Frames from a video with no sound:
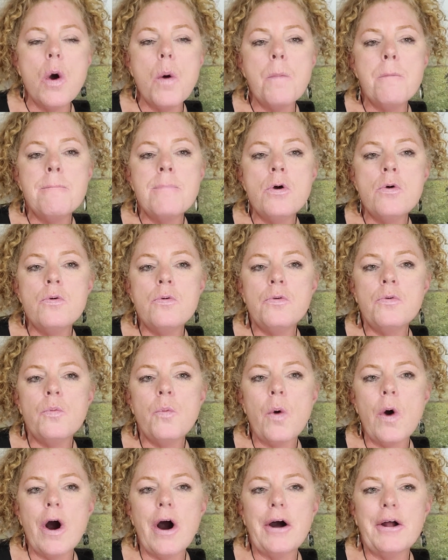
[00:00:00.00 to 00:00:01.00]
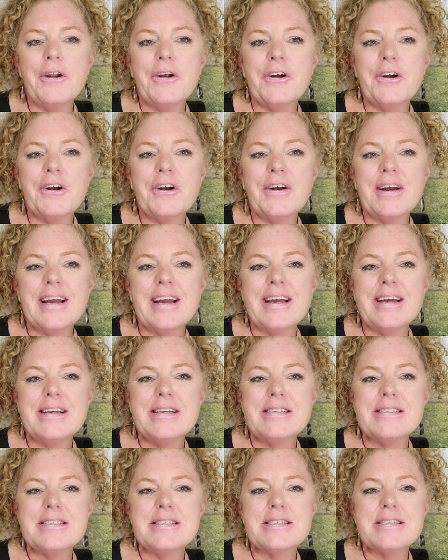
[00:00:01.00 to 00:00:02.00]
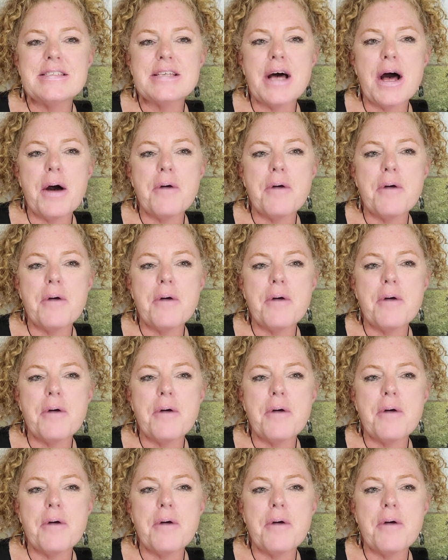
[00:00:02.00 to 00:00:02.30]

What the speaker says: Moon water is,